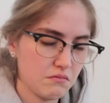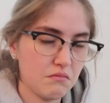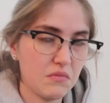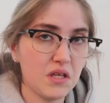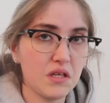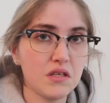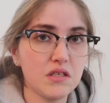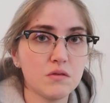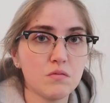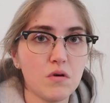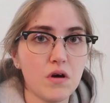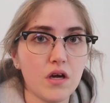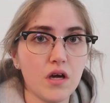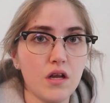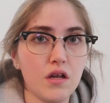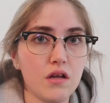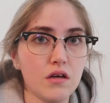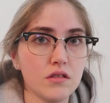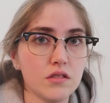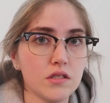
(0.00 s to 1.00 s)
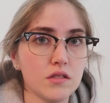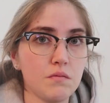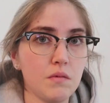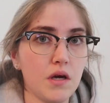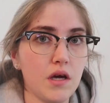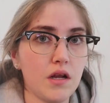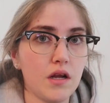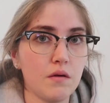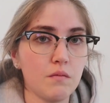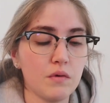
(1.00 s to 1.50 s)
Millie's walking next to
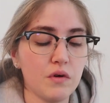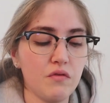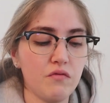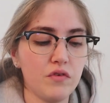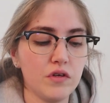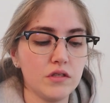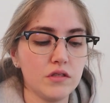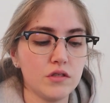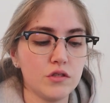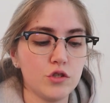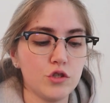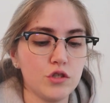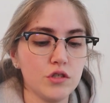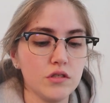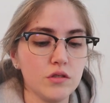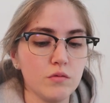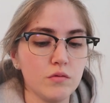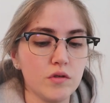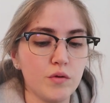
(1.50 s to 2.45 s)
me, and I'm convinced she's